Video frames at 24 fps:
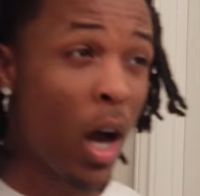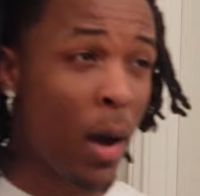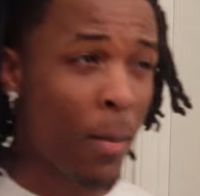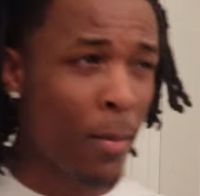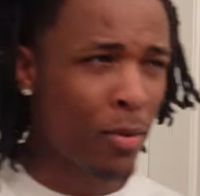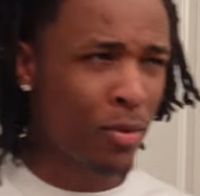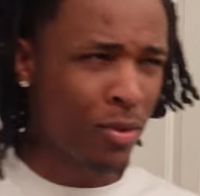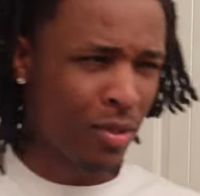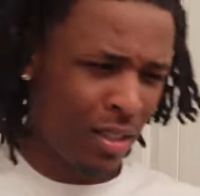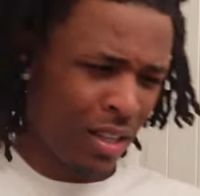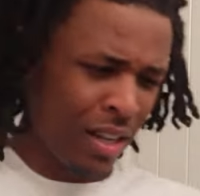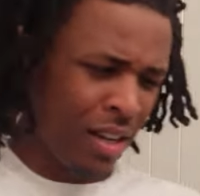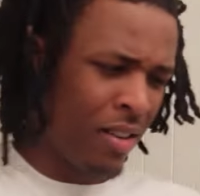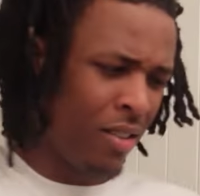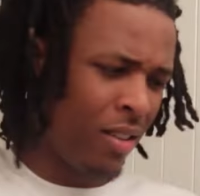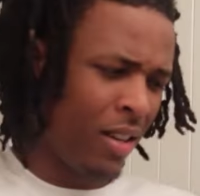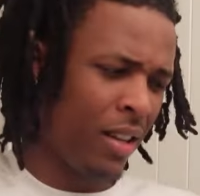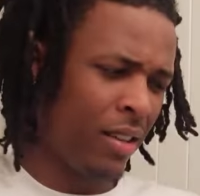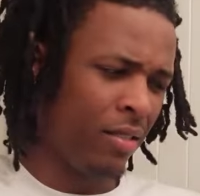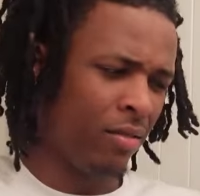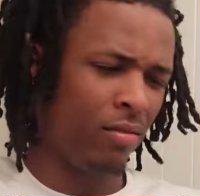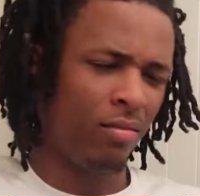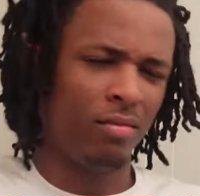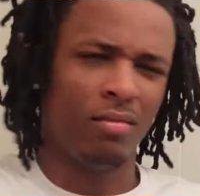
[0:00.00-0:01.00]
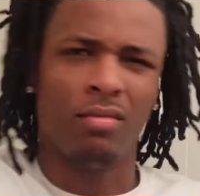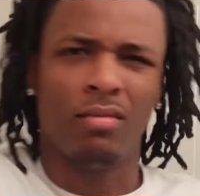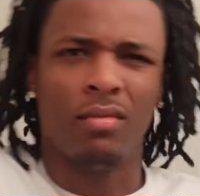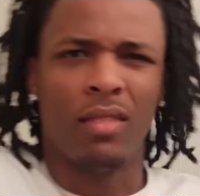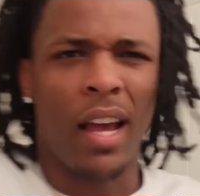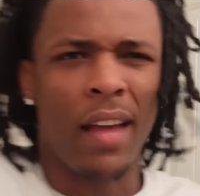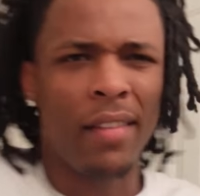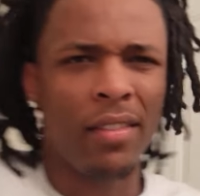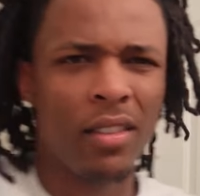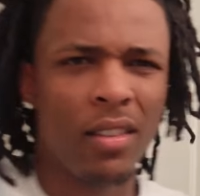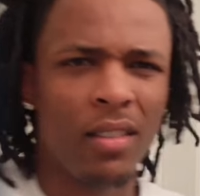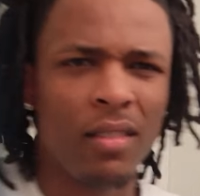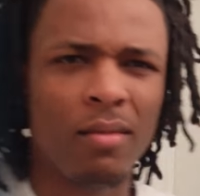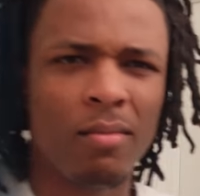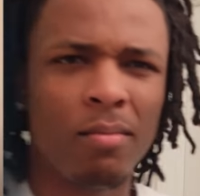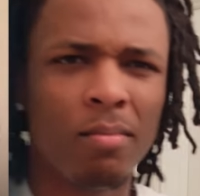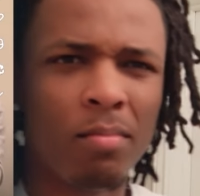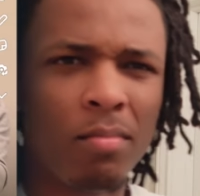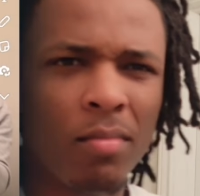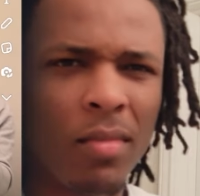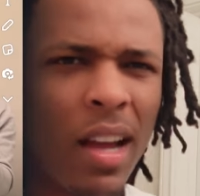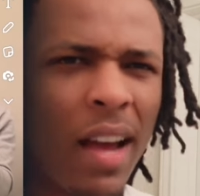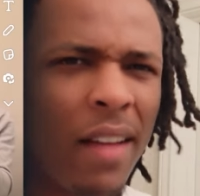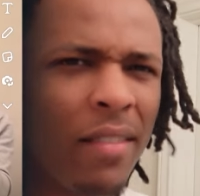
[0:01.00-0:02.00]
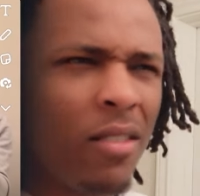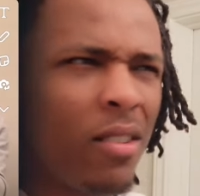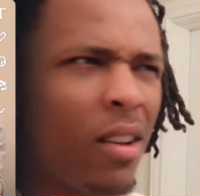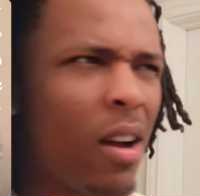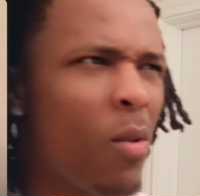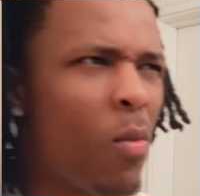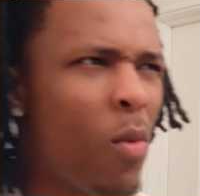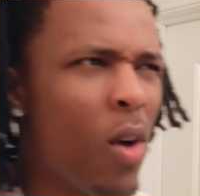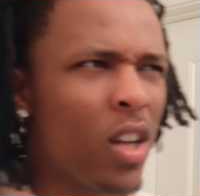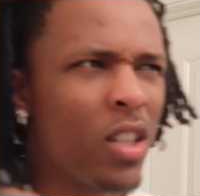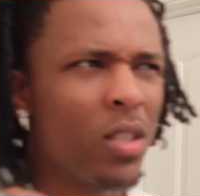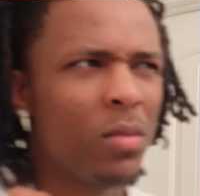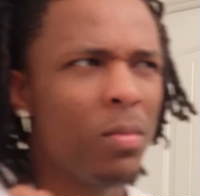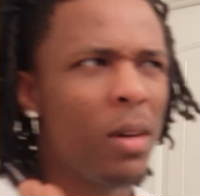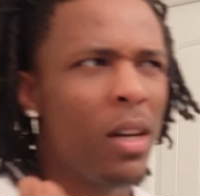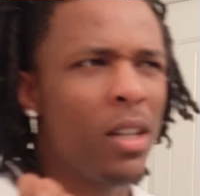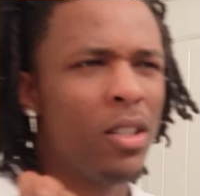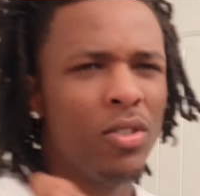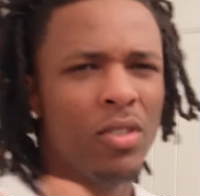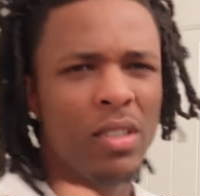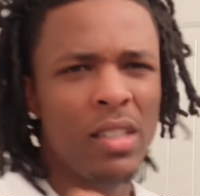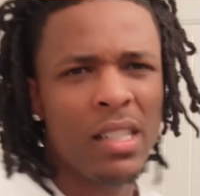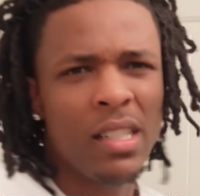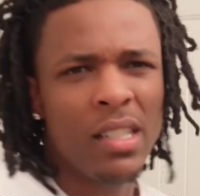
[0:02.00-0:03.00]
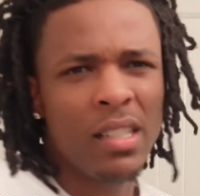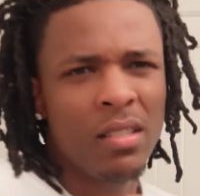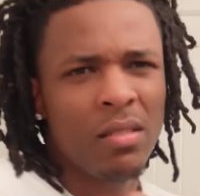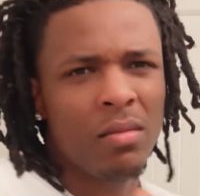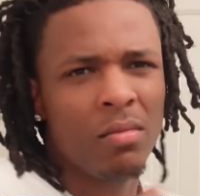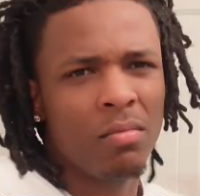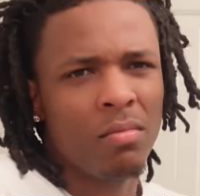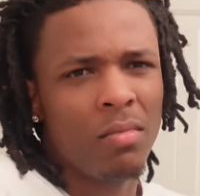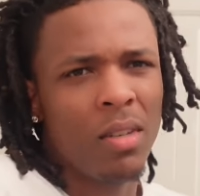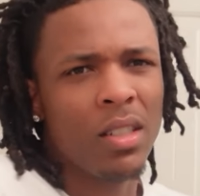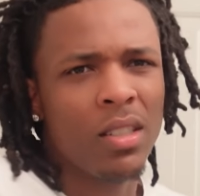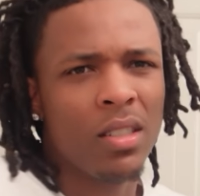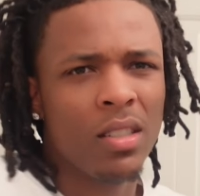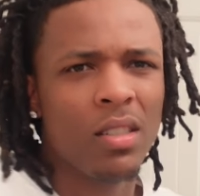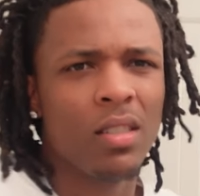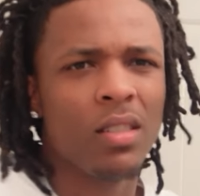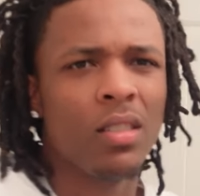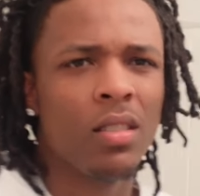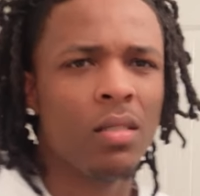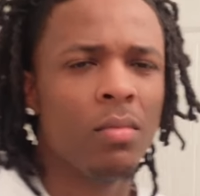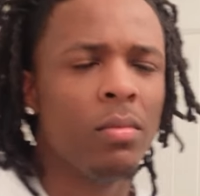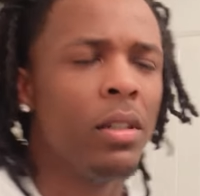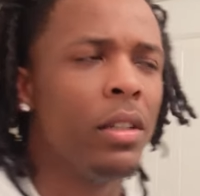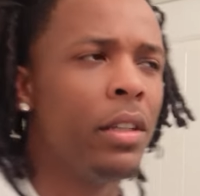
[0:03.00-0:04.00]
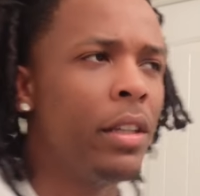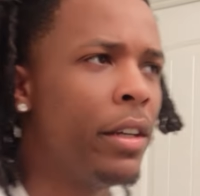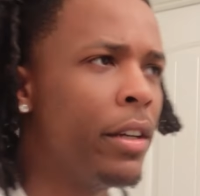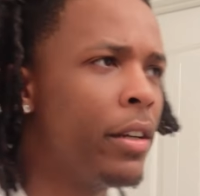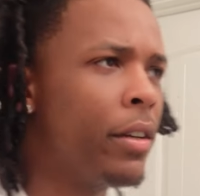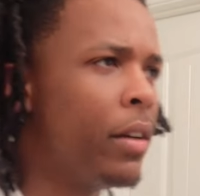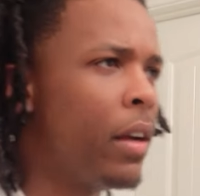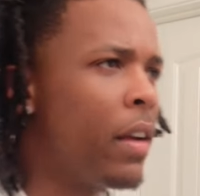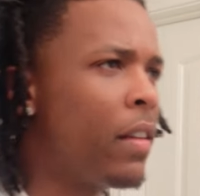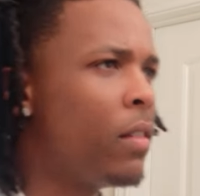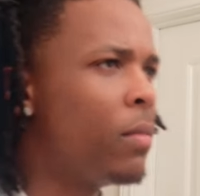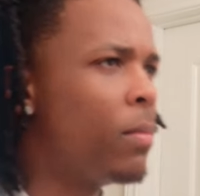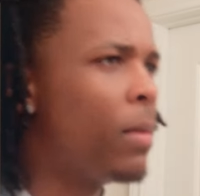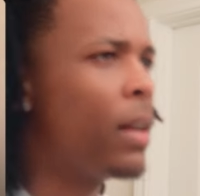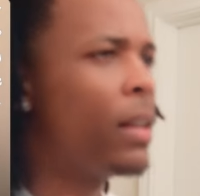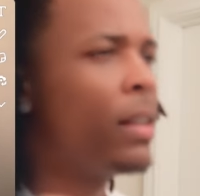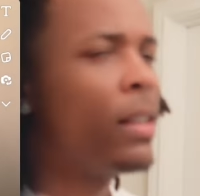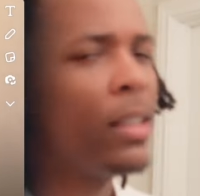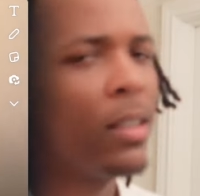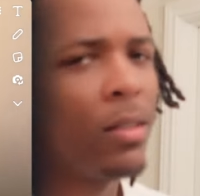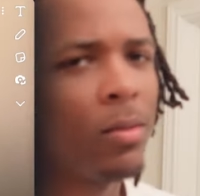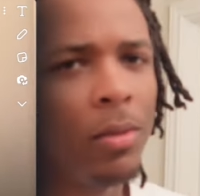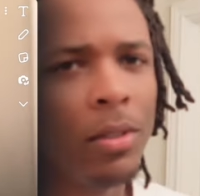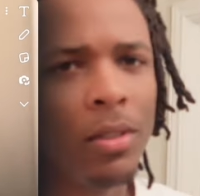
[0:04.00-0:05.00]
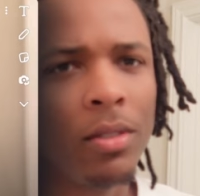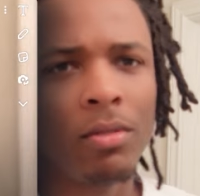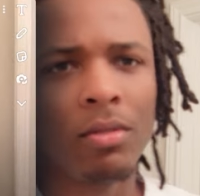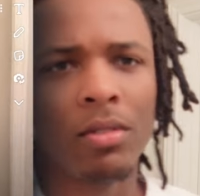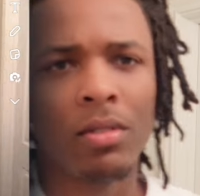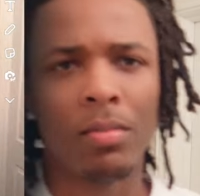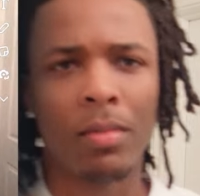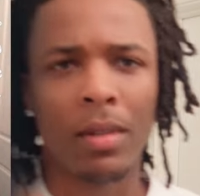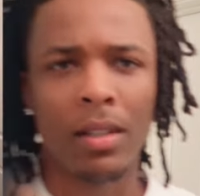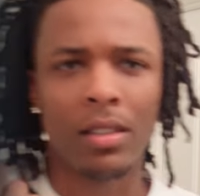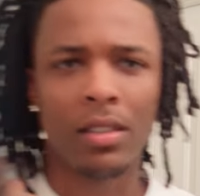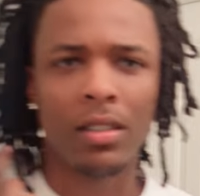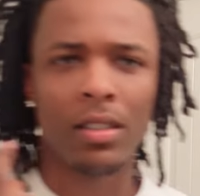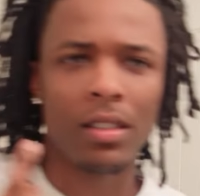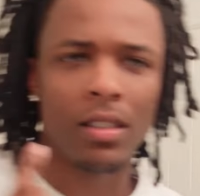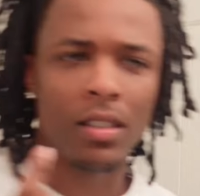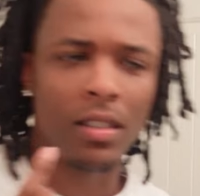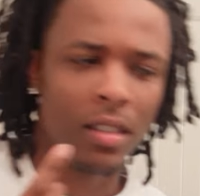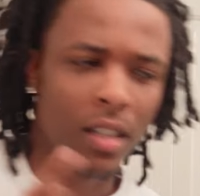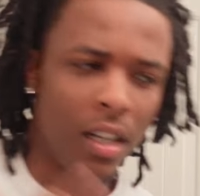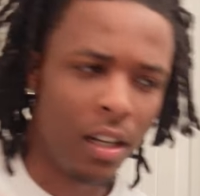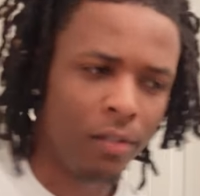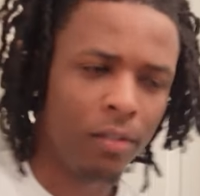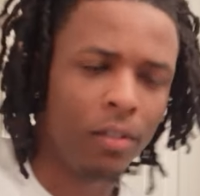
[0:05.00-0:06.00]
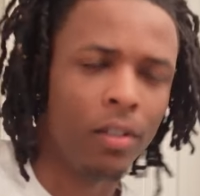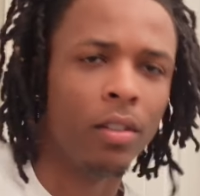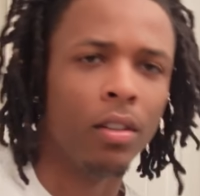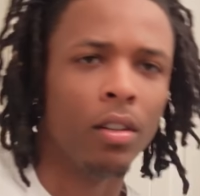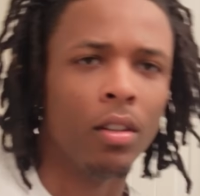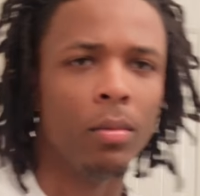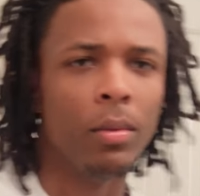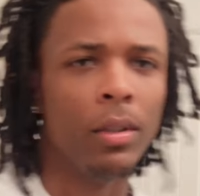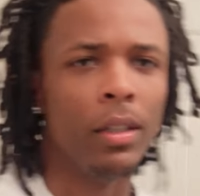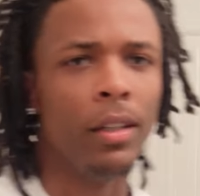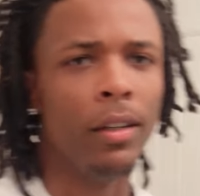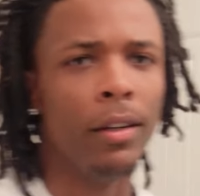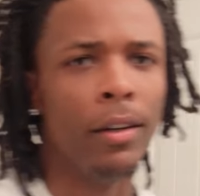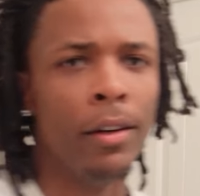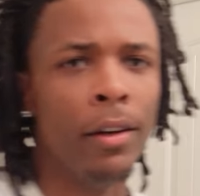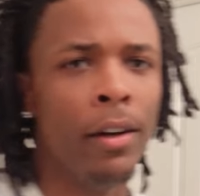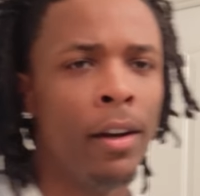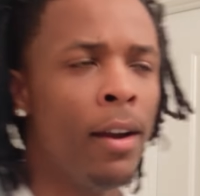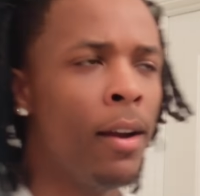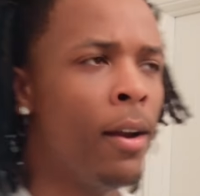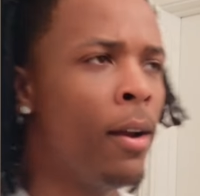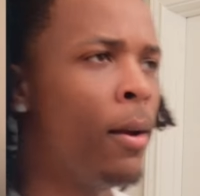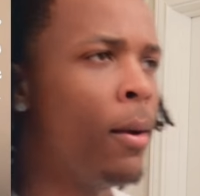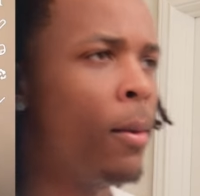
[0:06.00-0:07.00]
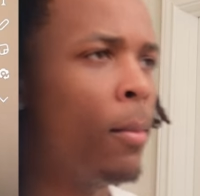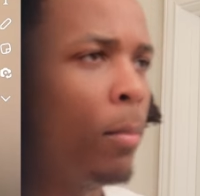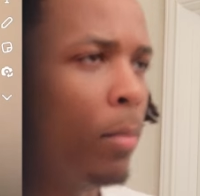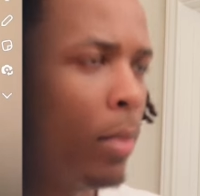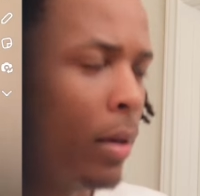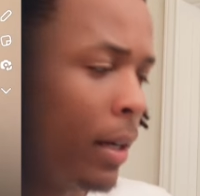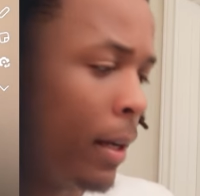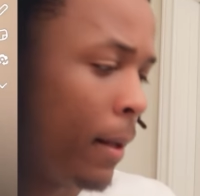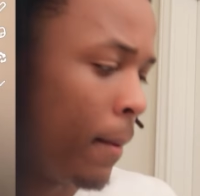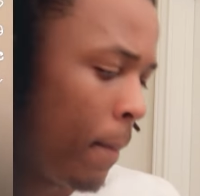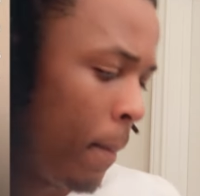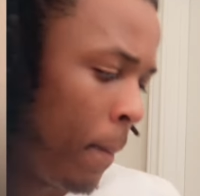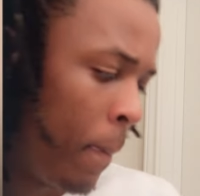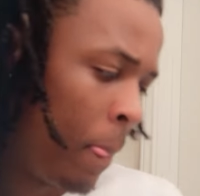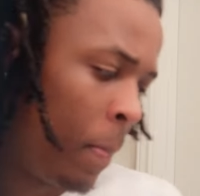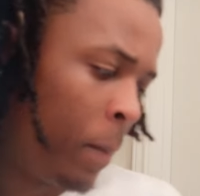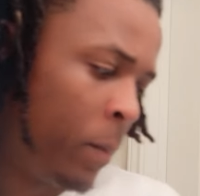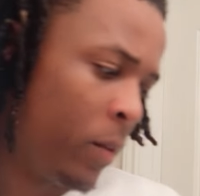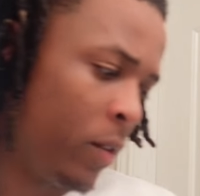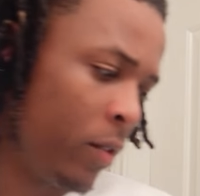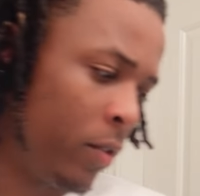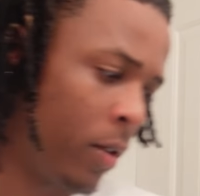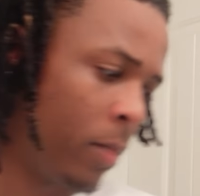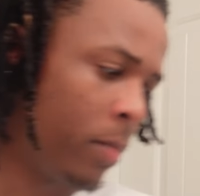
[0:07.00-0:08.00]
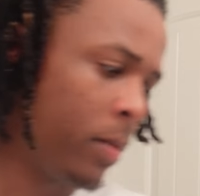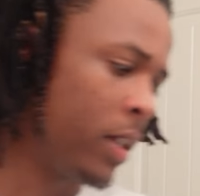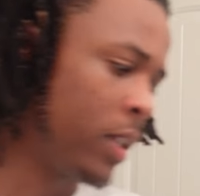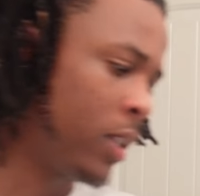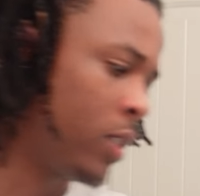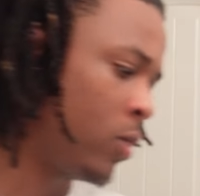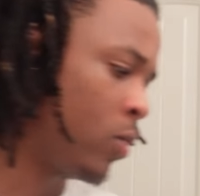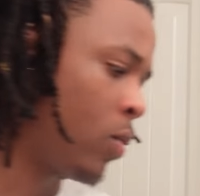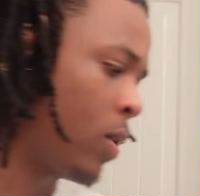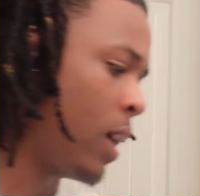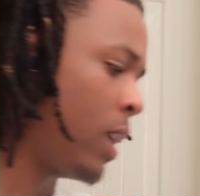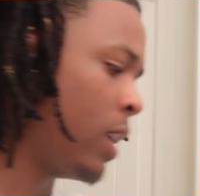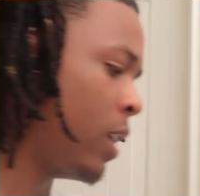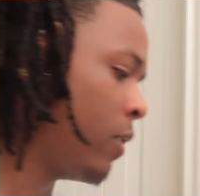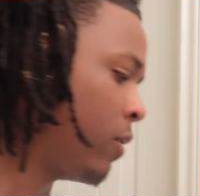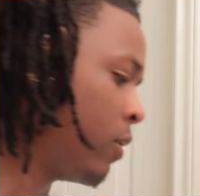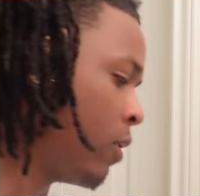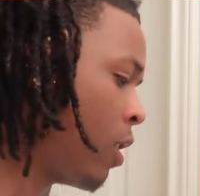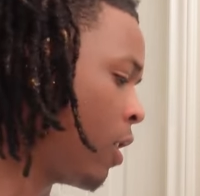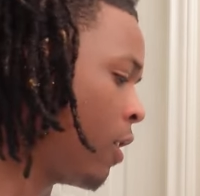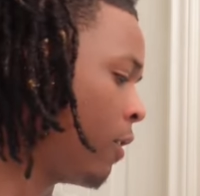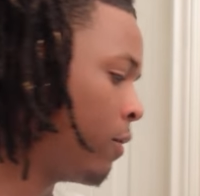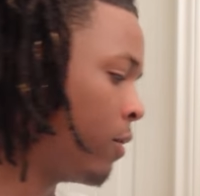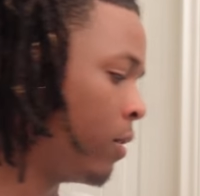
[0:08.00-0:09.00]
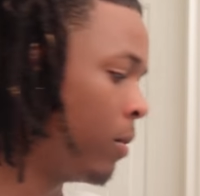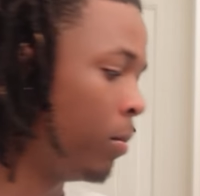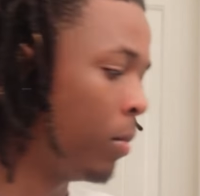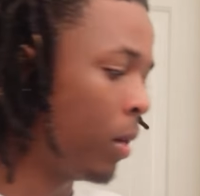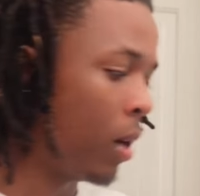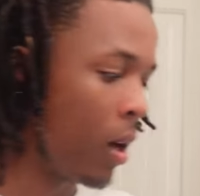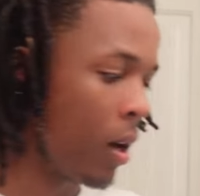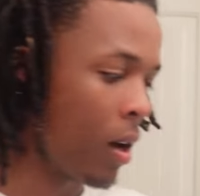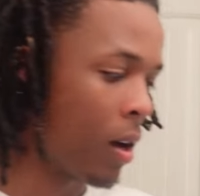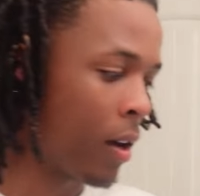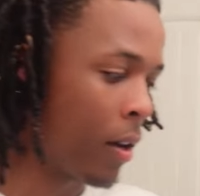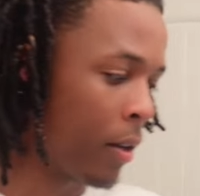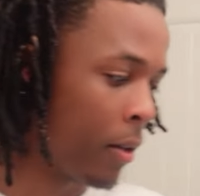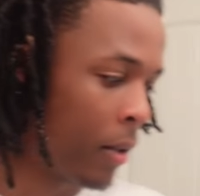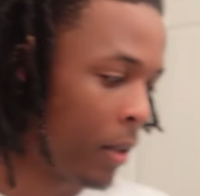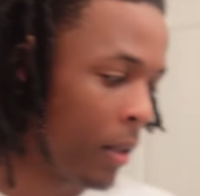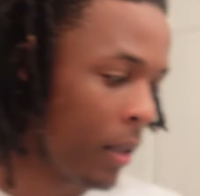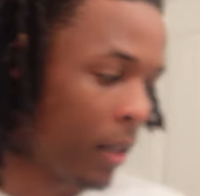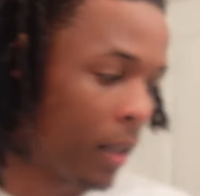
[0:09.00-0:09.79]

almost there. Like after I wash my dreads, my shit should be there. After my next retouch, my shit's definitely gonna be there. But This is why I left off the blonde.